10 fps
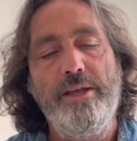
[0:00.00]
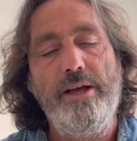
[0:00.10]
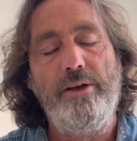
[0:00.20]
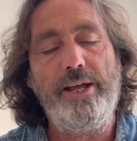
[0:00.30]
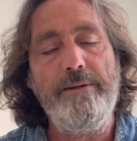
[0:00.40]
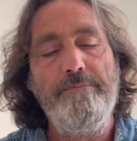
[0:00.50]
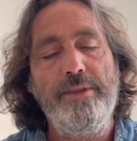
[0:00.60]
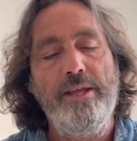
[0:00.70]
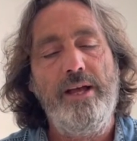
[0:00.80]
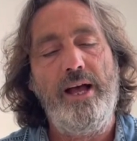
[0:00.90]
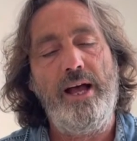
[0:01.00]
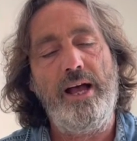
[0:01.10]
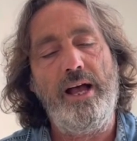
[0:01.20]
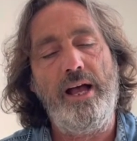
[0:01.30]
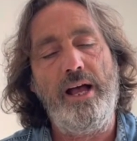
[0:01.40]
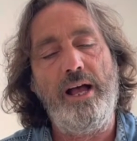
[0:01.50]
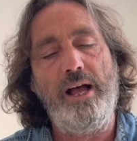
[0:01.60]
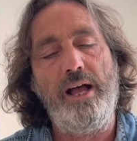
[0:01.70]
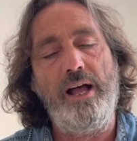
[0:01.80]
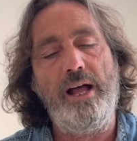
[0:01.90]
Okay,
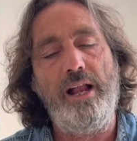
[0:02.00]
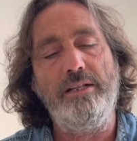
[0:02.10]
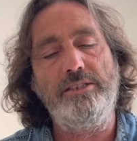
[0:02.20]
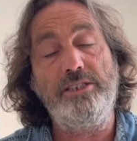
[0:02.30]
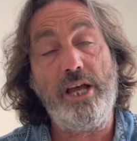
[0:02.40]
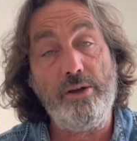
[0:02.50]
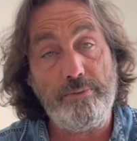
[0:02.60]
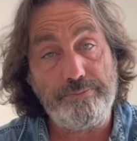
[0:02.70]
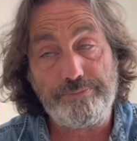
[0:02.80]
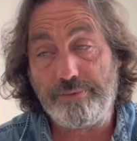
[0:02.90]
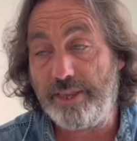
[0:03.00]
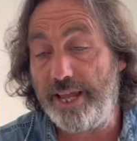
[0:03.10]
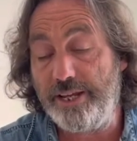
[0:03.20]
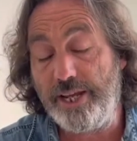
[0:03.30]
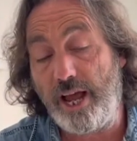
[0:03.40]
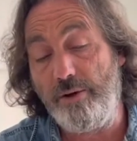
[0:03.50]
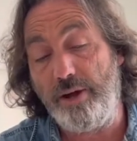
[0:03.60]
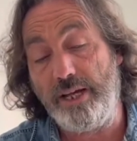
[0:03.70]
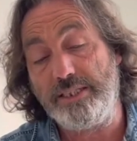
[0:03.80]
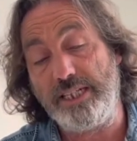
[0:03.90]
uh, so there you go,
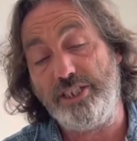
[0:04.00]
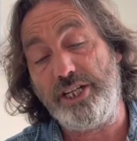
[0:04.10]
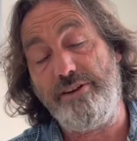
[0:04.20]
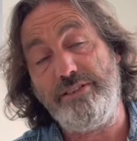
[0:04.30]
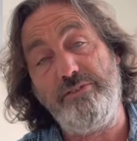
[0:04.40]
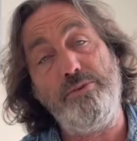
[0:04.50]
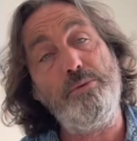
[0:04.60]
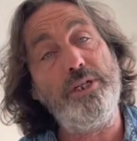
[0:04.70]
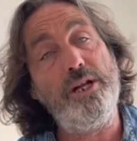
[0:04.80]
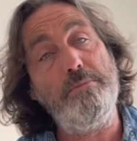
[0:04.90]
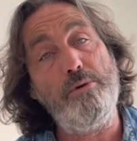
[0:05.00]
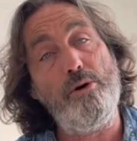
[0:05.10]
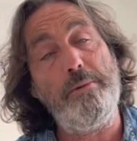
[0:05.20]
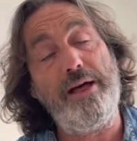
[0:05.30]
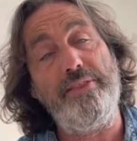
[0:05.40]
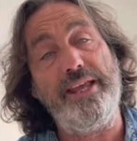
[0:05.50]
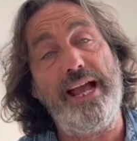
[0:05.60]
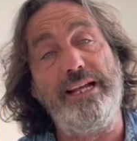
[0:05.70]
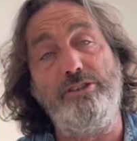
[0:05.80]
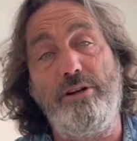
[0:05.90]
uh, Sagittarius. If you want to know more about the
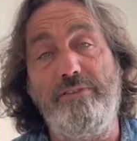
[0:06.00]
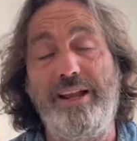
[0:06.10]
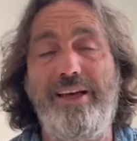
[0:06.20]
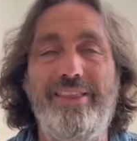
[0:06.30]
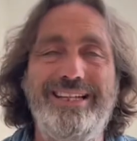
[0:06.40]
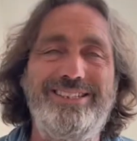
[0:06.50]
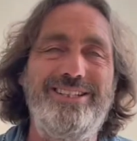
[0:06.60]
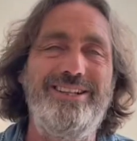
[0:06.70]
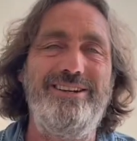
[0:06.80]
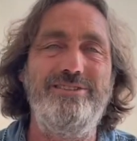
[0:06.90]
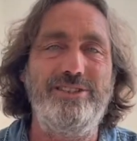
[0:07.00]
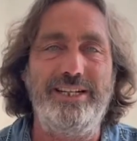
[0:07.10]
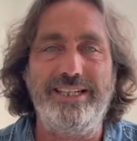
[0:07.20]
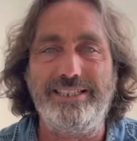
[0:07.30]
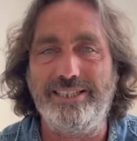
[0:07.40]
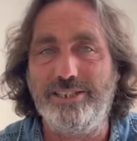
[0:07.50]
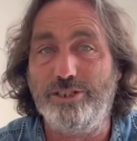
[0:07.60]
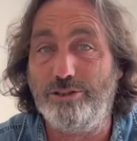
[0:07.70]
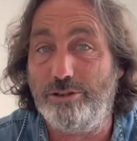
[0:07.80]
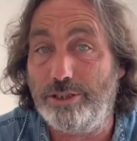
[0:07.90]
Astroflower, there's loads of links in the
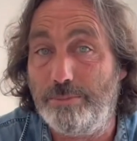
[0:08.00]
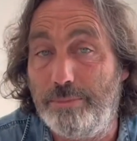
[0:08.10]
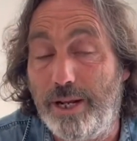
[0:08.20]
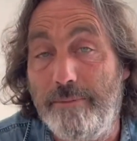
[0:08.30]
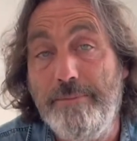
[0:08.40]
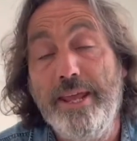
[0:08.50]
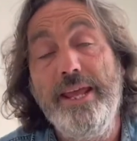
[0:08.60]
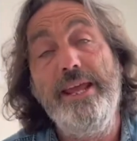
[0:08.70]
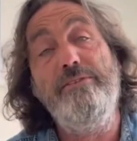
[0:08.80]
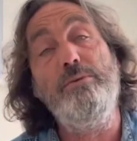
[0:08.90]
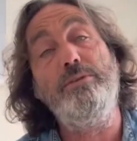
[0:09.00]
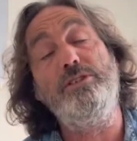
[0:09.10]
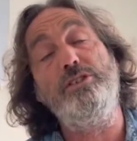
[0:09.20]
description below. If you want to